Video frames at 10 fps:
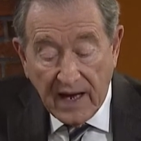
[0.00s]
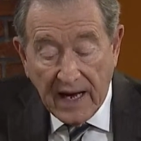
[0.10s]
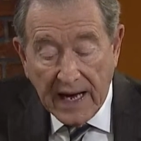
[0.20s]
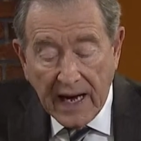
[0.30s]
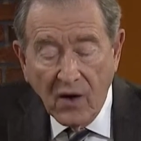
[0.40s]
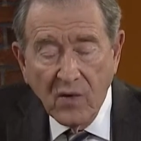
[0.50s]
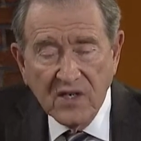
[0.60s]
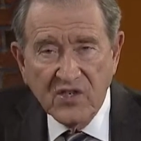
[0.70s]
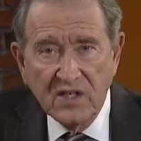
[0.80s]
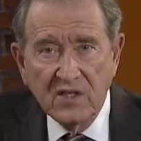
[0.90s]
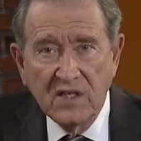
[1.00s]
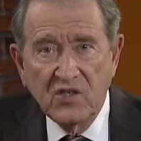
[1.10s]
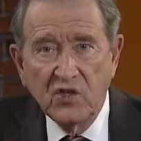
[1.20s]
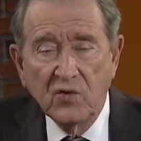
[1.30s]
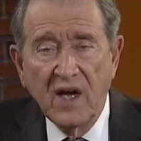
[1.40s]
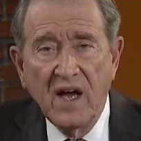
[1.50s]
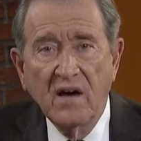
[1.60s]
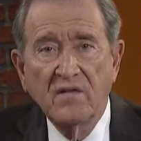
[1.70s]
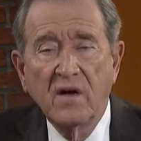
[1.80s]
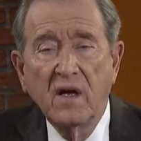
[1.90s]
How is it that you
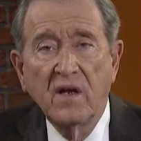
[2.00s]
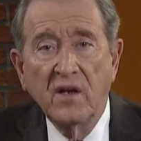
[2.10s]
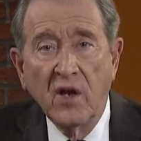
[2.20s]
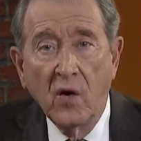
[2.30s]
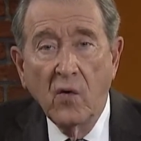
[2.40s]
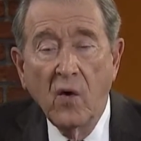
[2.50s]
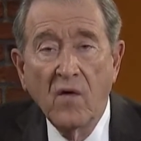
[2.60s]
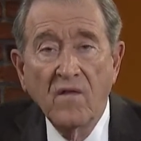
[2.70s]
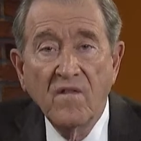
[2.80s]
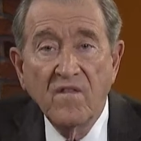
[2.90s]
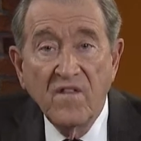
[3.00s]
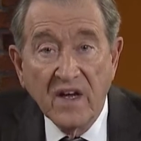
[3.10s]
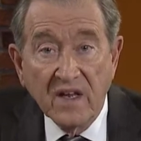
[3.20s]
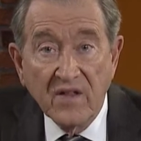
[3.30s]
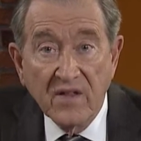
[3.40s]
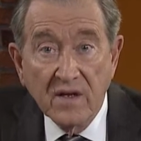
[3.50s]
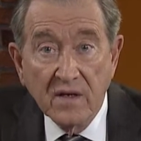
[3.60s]
have no faith?